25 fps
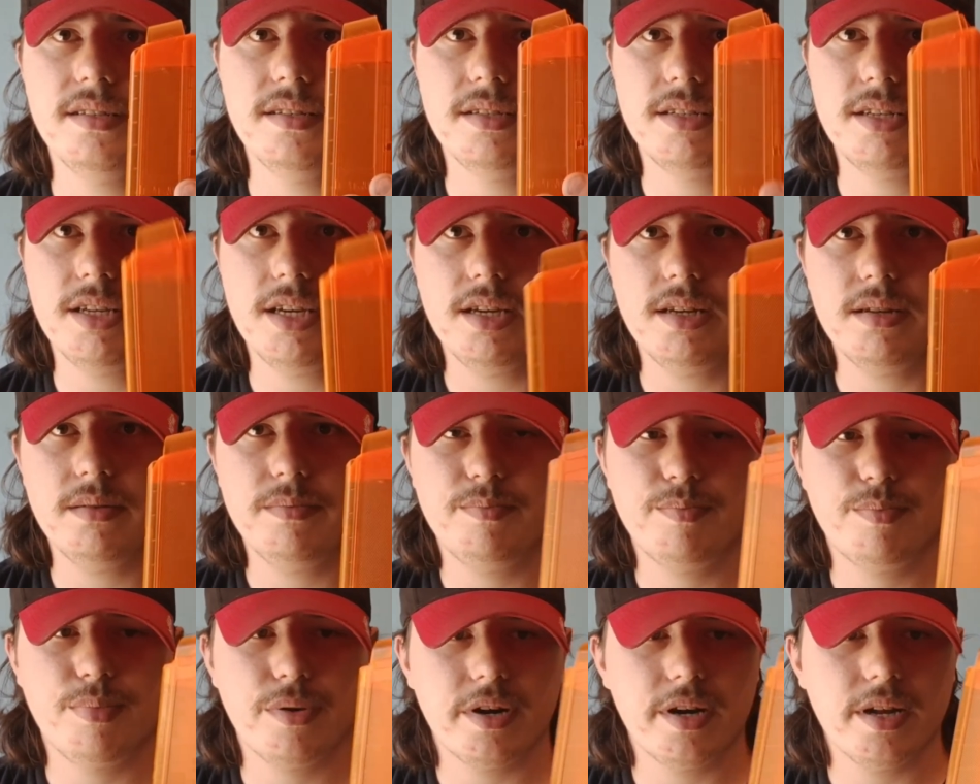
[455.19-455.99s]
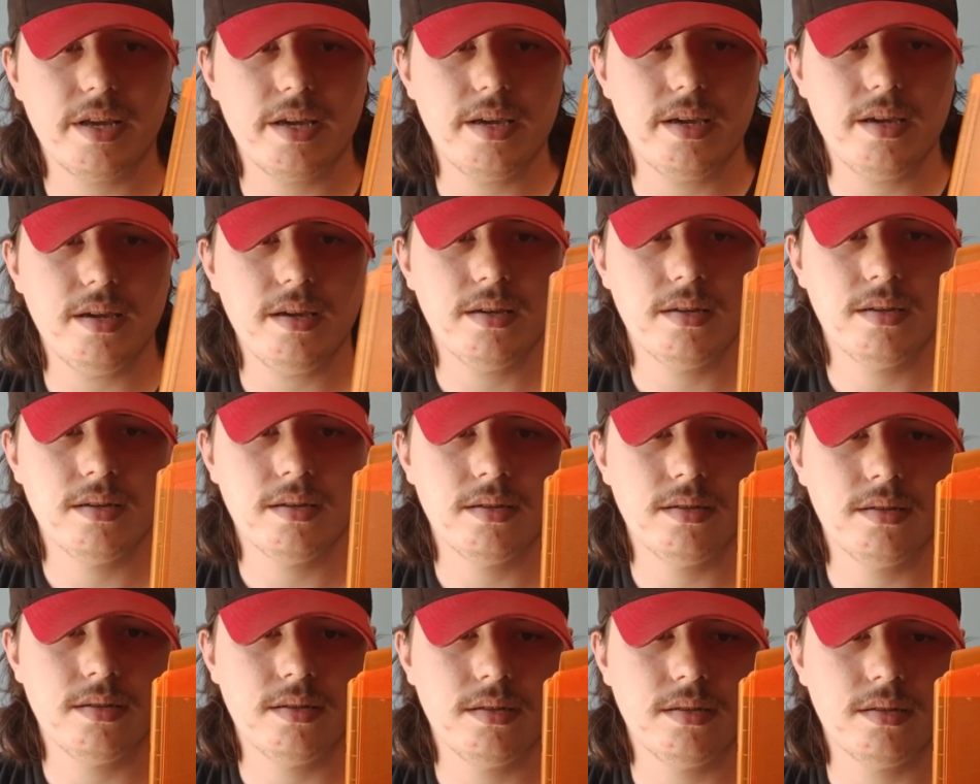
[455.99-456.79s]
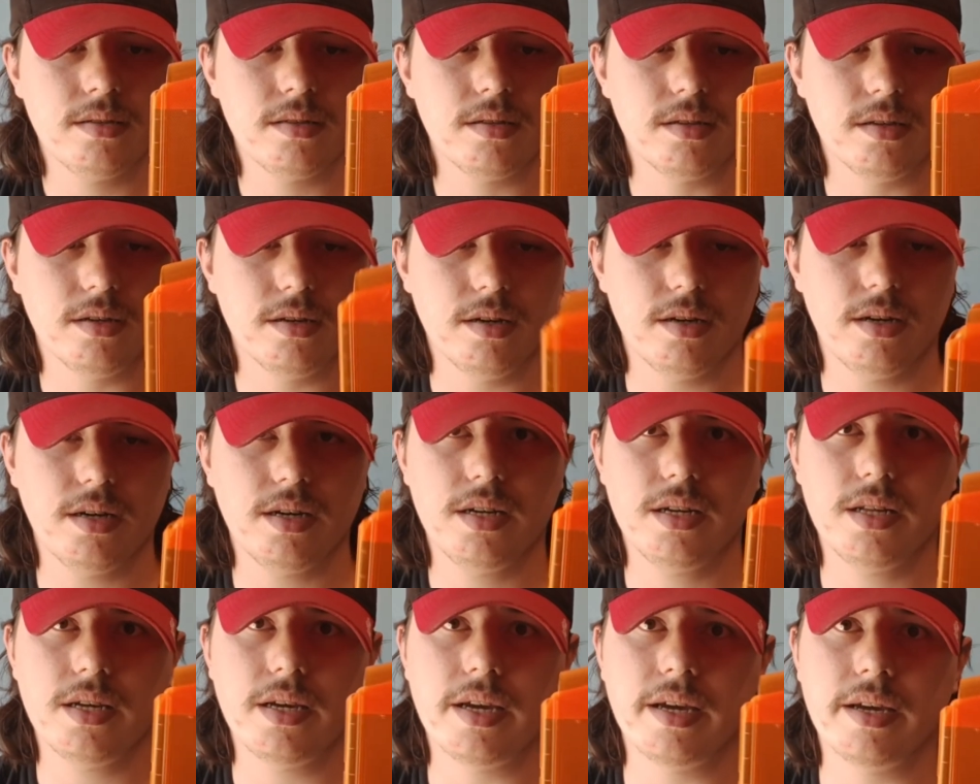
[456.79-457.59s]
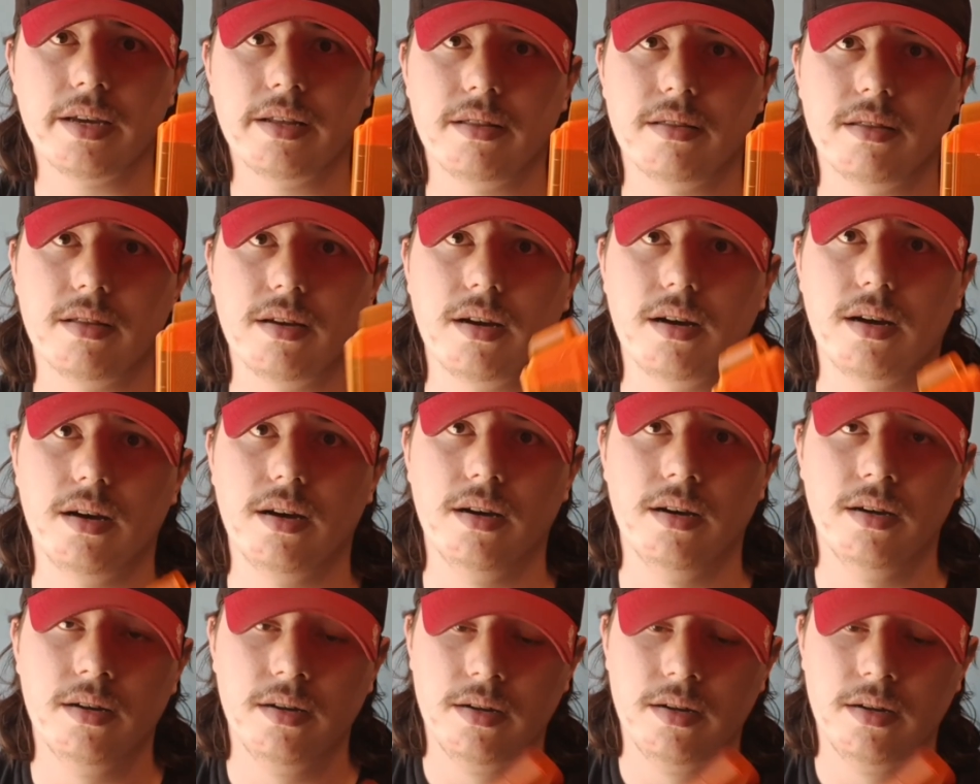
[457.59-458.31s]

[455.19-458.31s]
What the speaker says: did pretty good in the